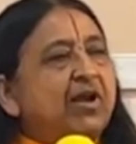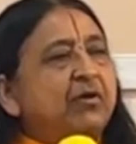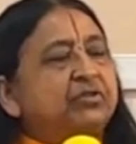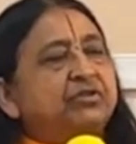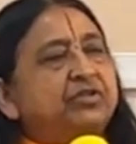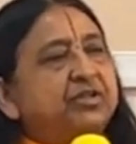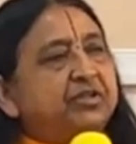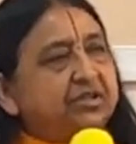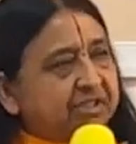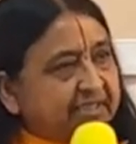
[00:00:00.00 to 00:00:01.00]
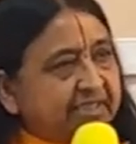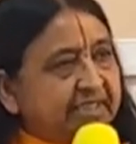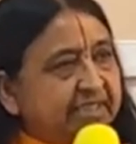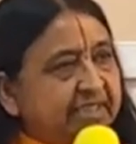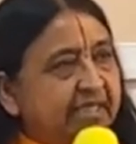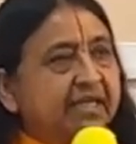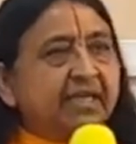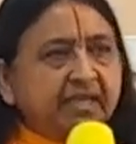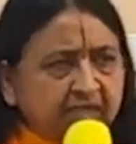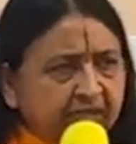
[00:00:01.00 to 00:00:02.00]
call out to Sri Krishna,
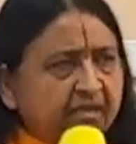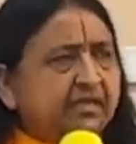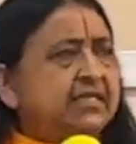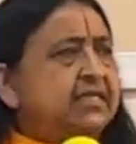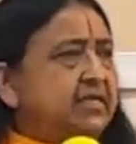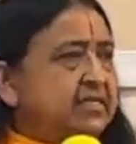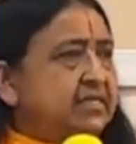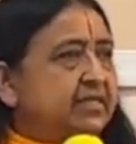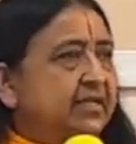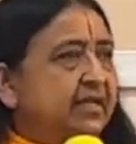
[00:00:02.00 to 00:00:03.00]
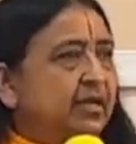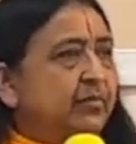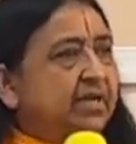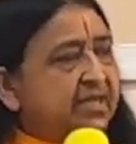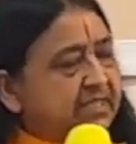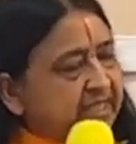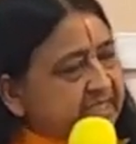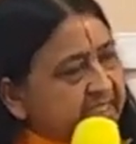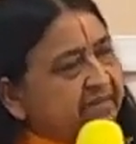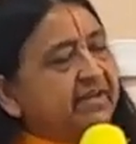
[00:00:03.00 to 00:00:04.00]
he hears us because
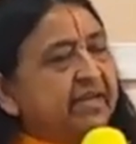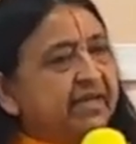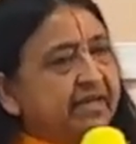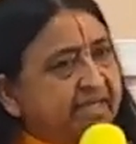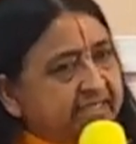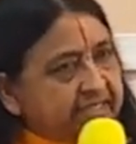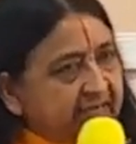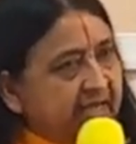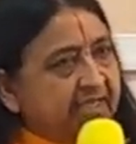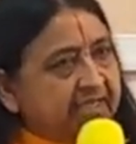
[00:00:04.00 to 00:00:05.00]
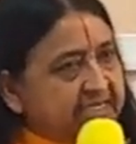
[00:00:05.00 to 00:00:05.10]
he's living inside